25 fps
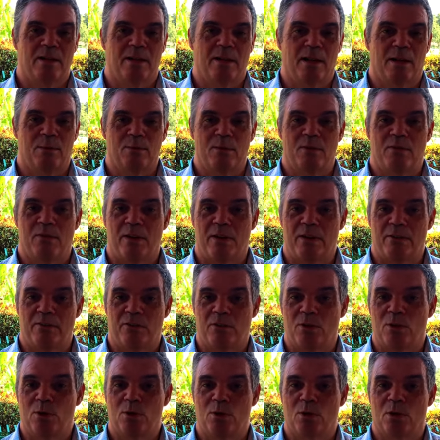and we're very
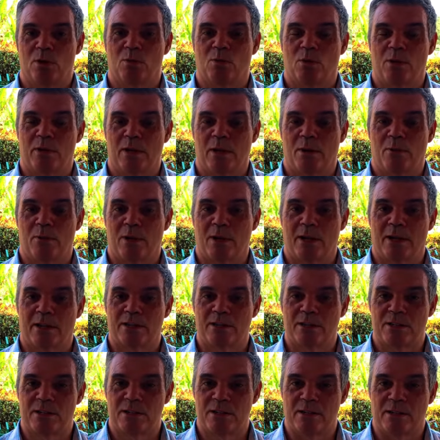frugal with our
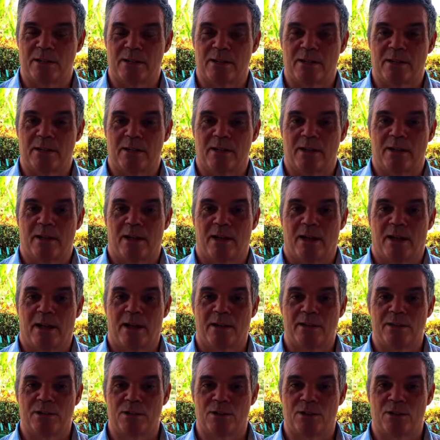electricity.
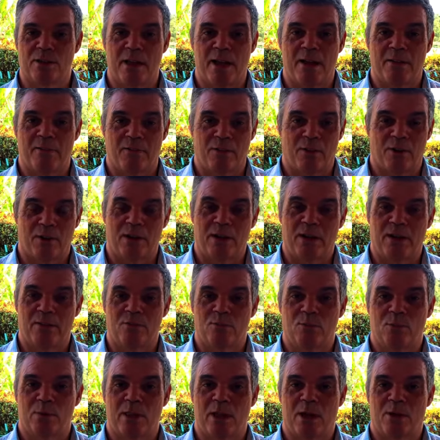And so therefore,
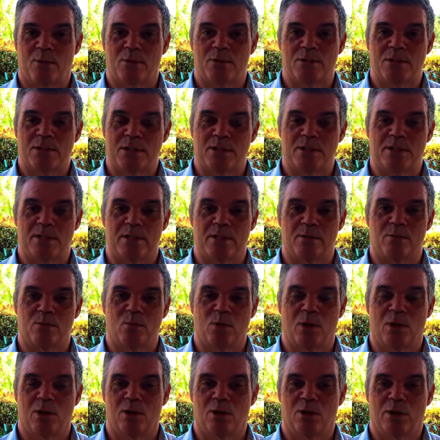even with our system,
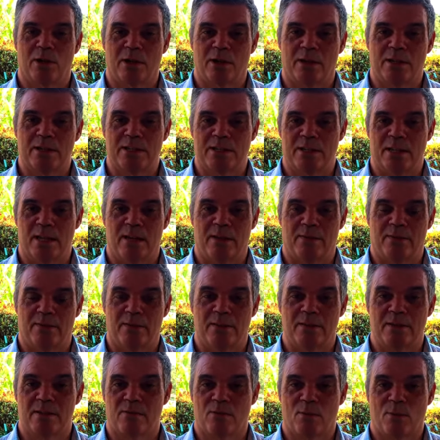we're looking at
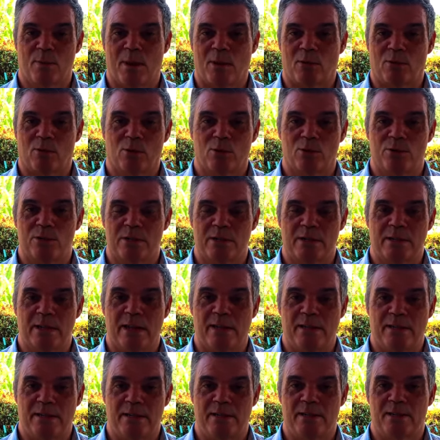savings of about
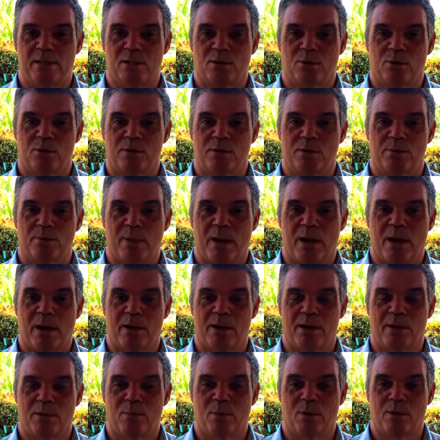180, 200
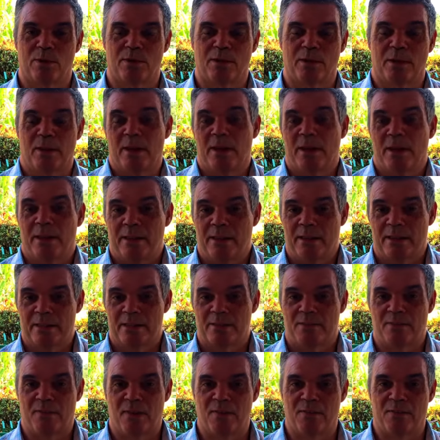baht a month. That's
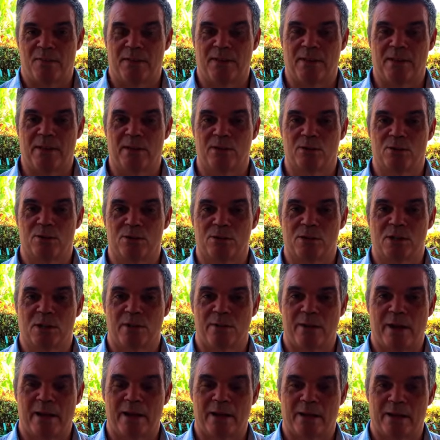if everything goes
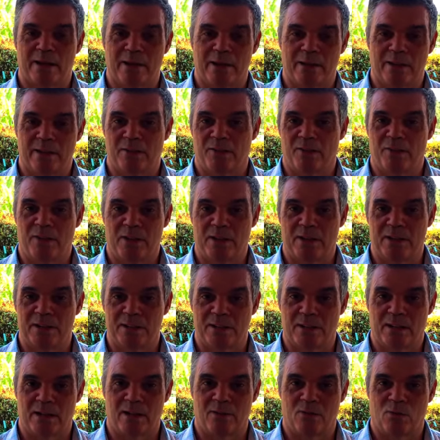correctly and the figures
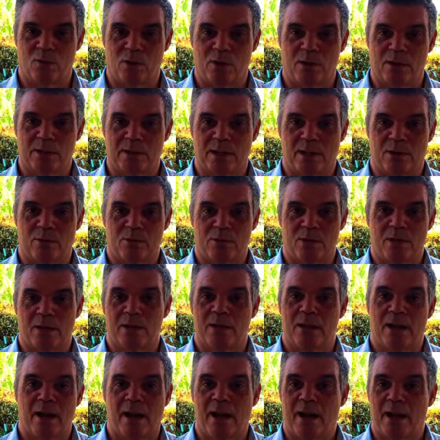that I've worked out
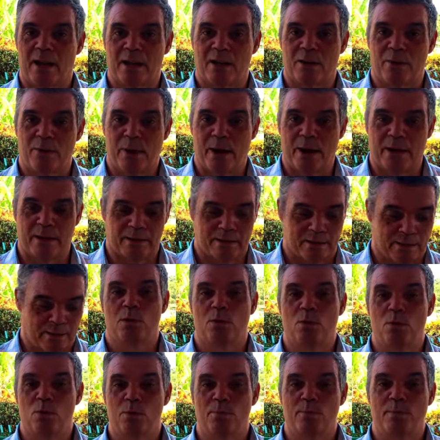are correct.
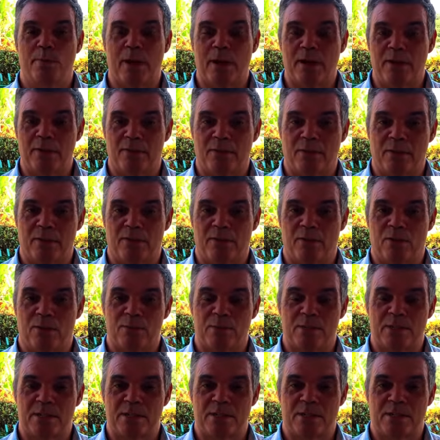Who would benefit
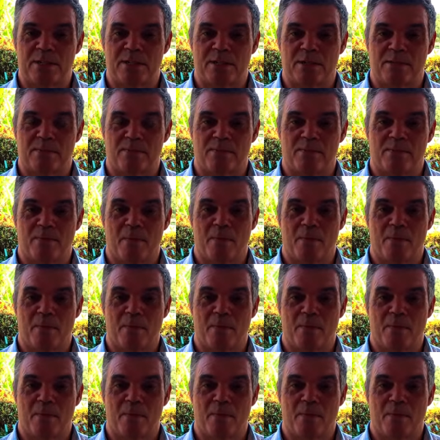from the system?